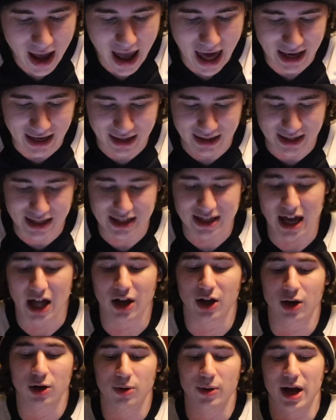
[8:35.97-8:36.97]
And then the
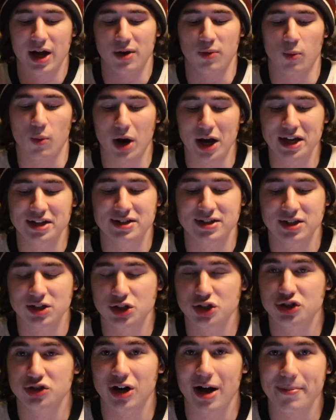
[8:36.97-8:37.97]
yellow and white
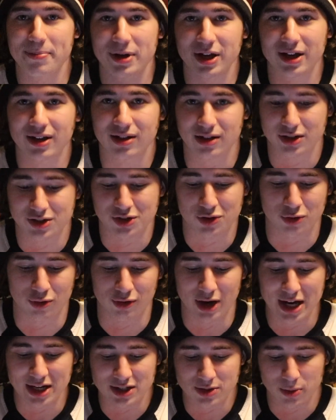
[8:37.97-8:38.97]
striping looks
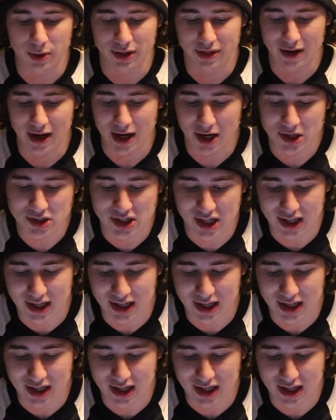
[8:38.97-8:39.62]
great with theirs.